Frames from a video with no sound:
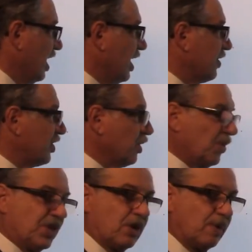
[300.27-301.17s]
The two
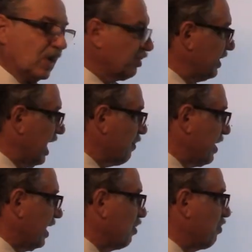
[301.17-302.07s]
theories will now
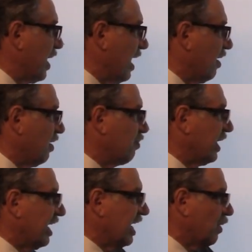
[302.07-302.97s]
be compared,
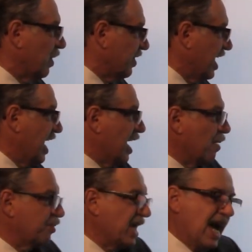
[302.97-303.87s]
beginning with
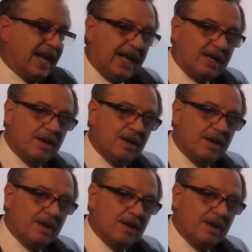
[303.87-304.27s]
heptadic,